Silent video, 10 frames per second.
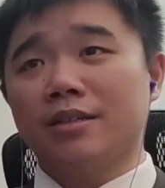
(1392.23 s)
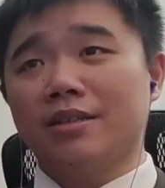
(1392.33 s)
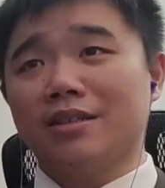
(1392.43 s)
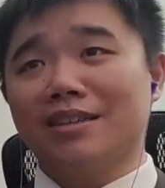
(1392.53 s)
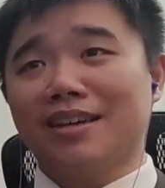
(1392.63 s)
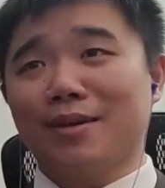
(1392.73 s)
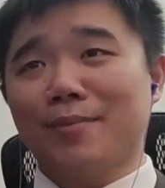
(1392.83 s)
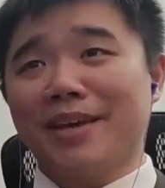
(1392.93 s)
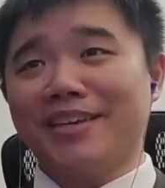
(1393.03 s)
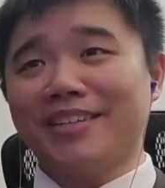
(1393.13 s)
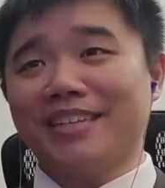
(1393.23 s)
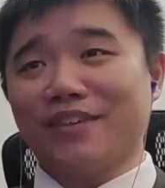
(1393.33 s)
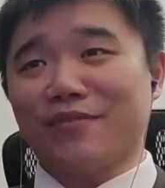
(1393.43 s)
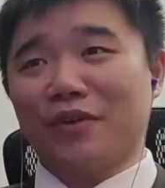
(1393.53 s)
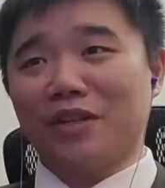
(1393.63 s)
Is he gonna make it? He
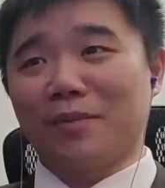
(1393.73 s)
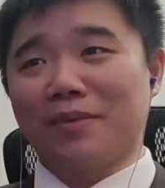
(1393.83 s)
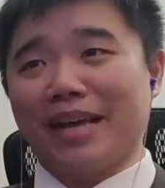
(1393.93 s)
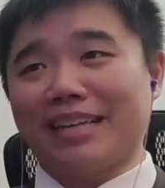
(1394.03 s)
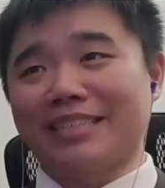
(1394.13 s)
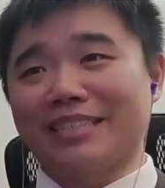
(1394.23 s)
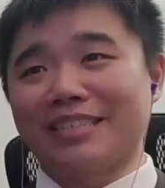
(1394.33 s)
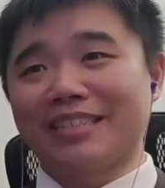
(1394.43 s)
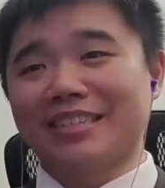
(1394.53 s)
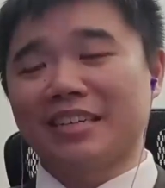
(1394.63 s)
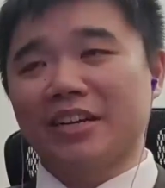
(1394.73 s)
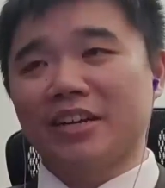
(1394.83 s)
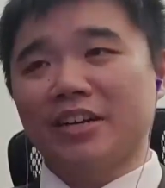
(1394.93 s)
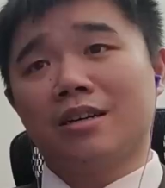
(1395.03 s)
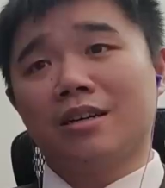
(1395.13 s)
got full-on blasted.
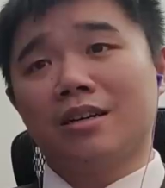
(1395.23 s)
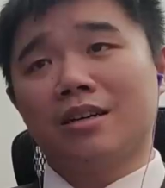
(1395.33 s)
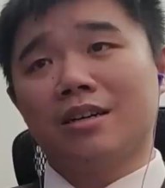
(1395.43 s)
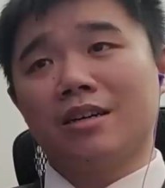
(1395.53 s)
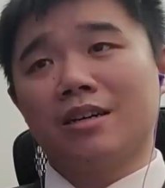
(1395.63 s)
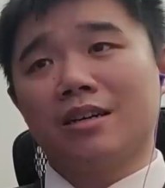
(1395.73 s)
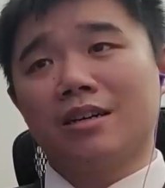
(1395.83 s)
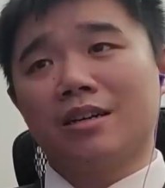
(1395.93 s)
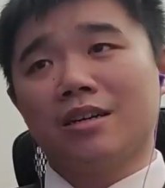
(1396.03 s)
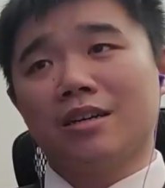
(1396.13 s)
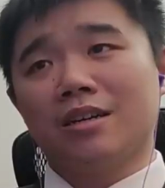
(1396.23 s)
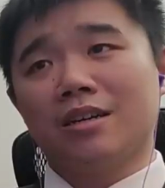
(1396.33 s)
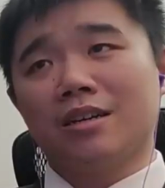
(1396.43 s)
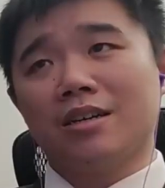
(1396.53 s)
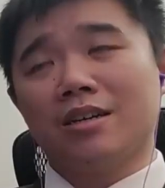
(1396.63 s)
See you soon, kiddo.